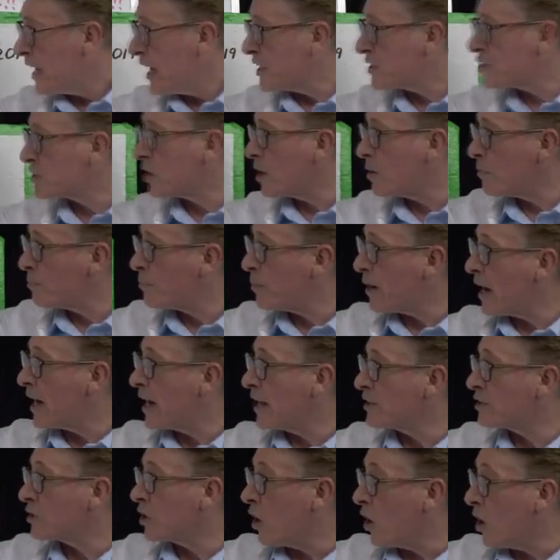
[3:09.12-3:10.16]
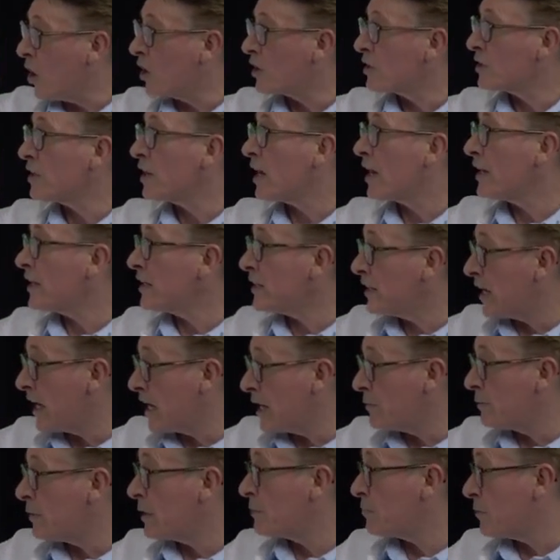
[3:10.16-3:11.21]
has combined online
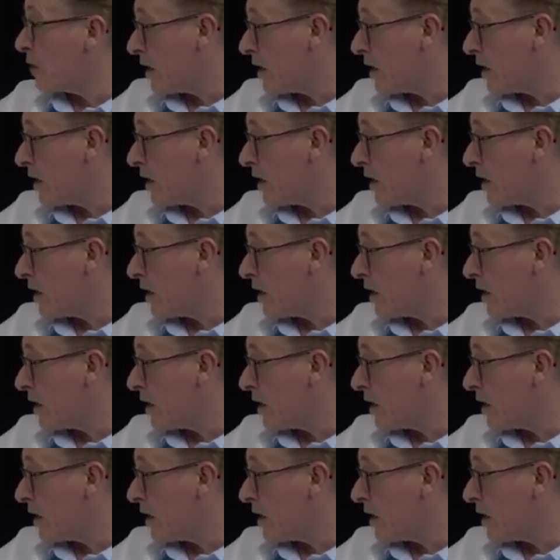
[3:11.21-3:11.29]
gaming